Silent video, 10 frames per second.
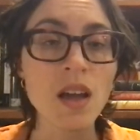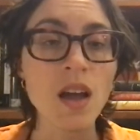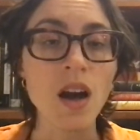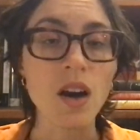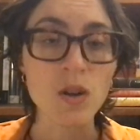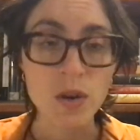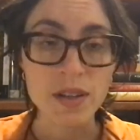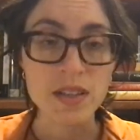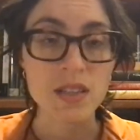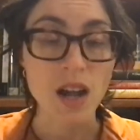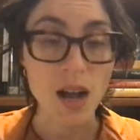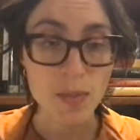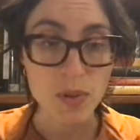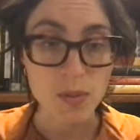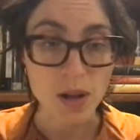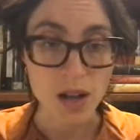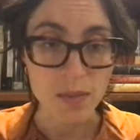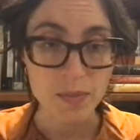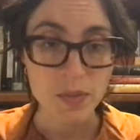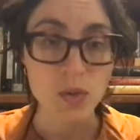According to
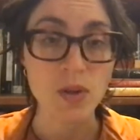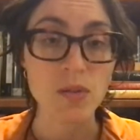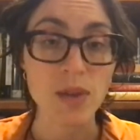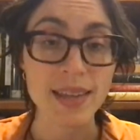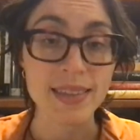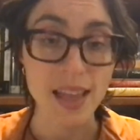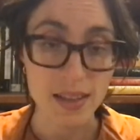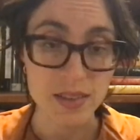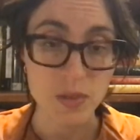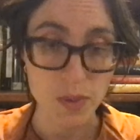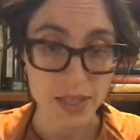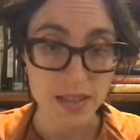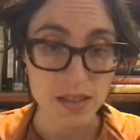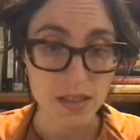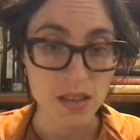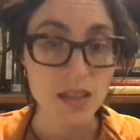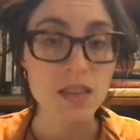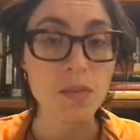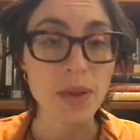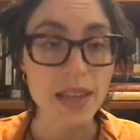Applebaum, who we read last week,
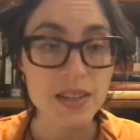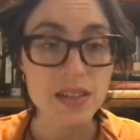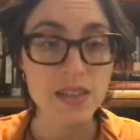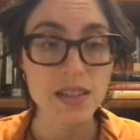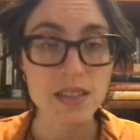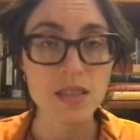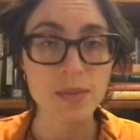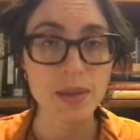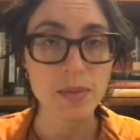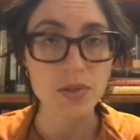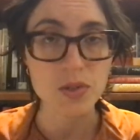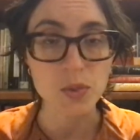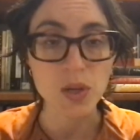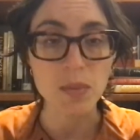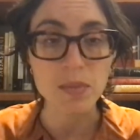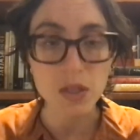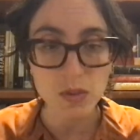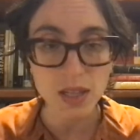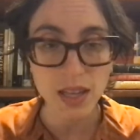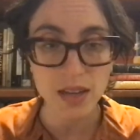the patient needs to be able to
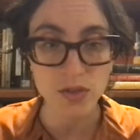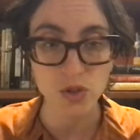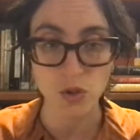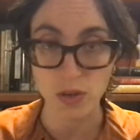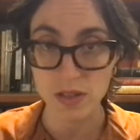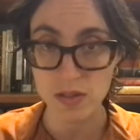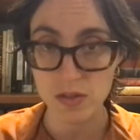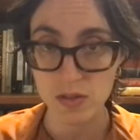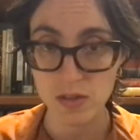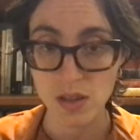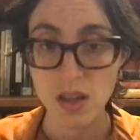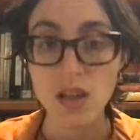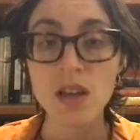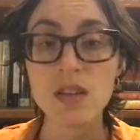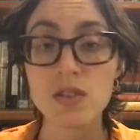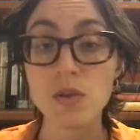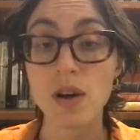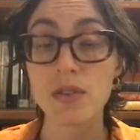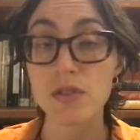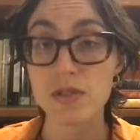communicate a choice, to
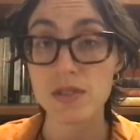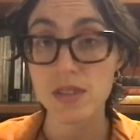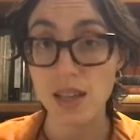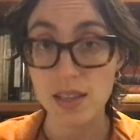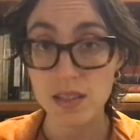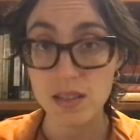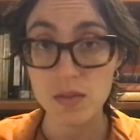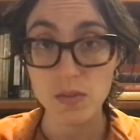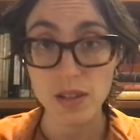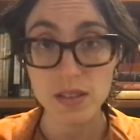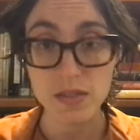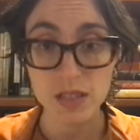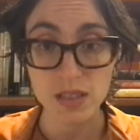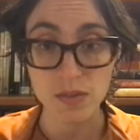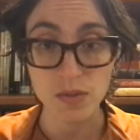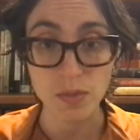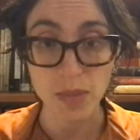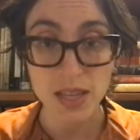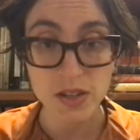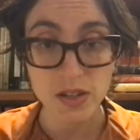understand relevant
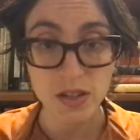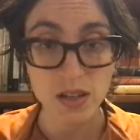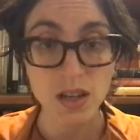information,